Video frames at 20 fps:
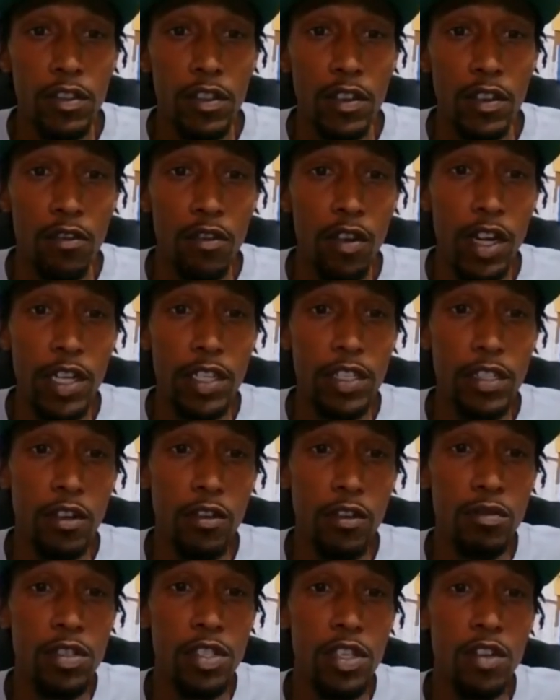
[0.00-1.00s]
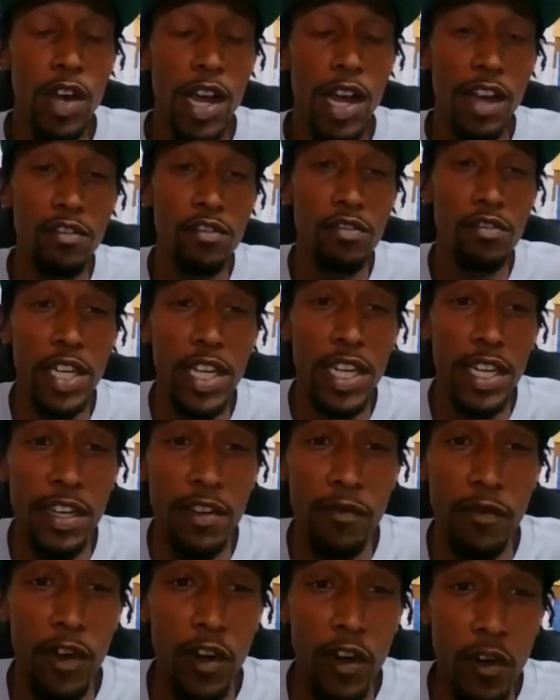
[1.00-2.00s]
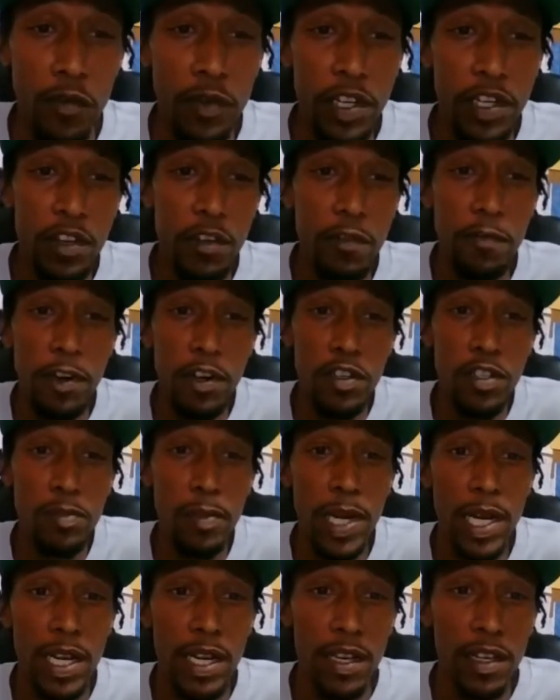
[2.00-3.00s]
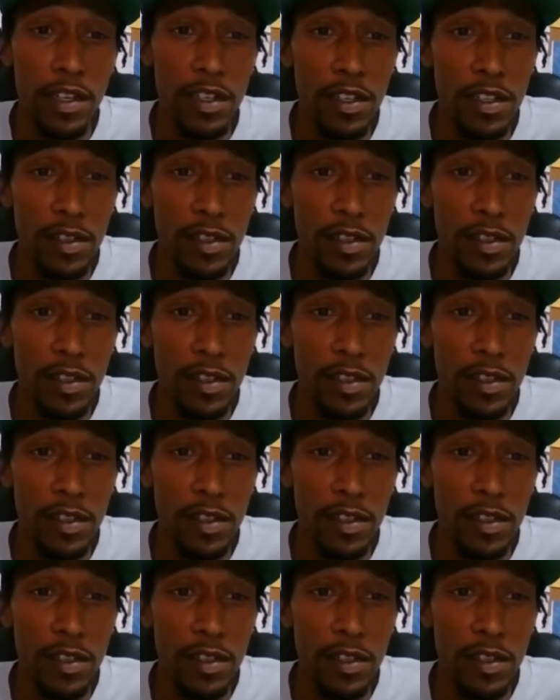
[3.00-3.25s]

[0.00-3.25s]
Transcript: Okay. So how'd you get involved in your first band?